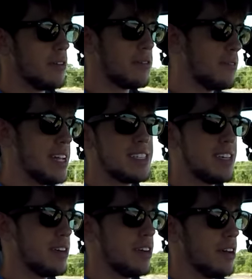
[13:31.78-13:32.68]

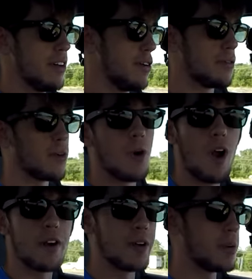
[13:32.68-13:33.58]
fancy
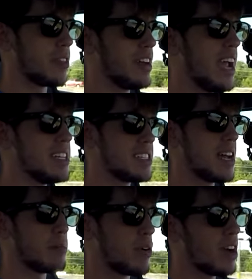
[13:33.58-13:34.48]
Ferrari with an
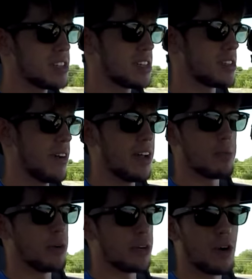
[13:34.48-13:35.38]
eight-step process of how
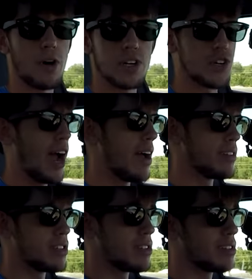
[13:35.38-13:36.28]
to put your car in drive.
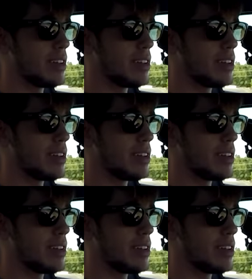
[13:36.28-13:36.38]
It's just